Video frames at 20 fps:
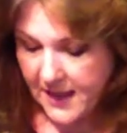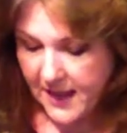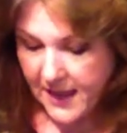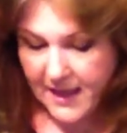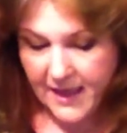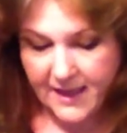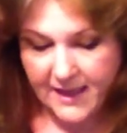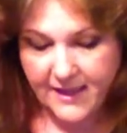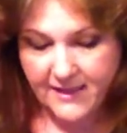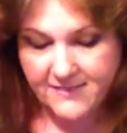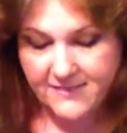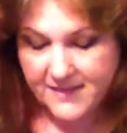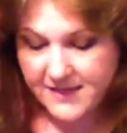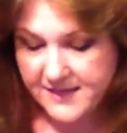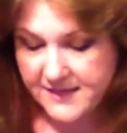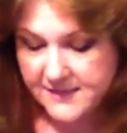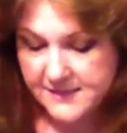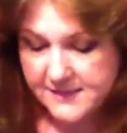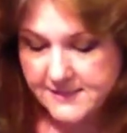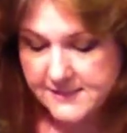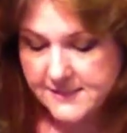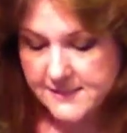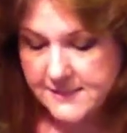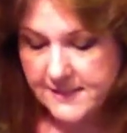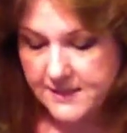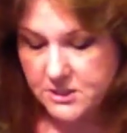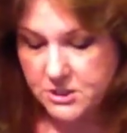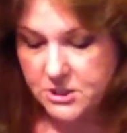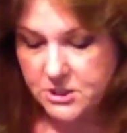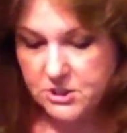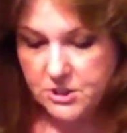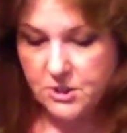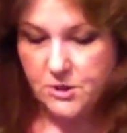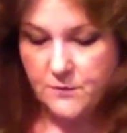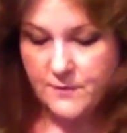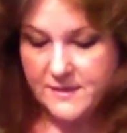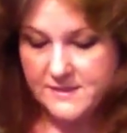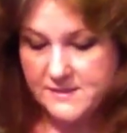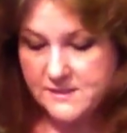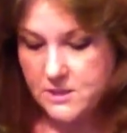And the easiest thing to do
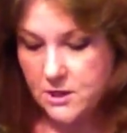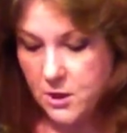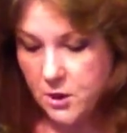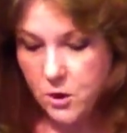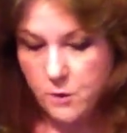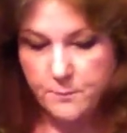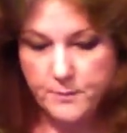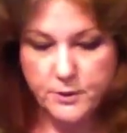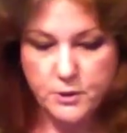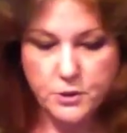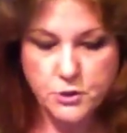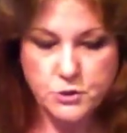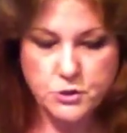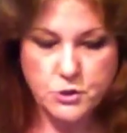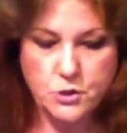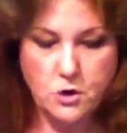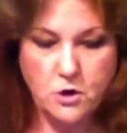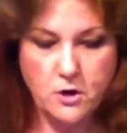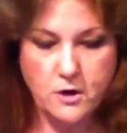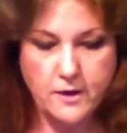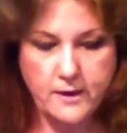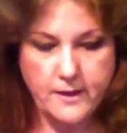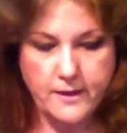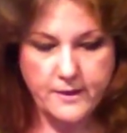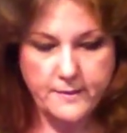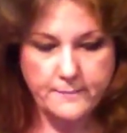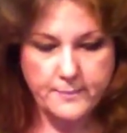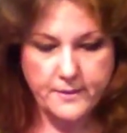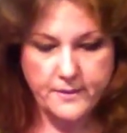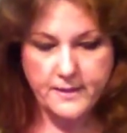is to open your jar up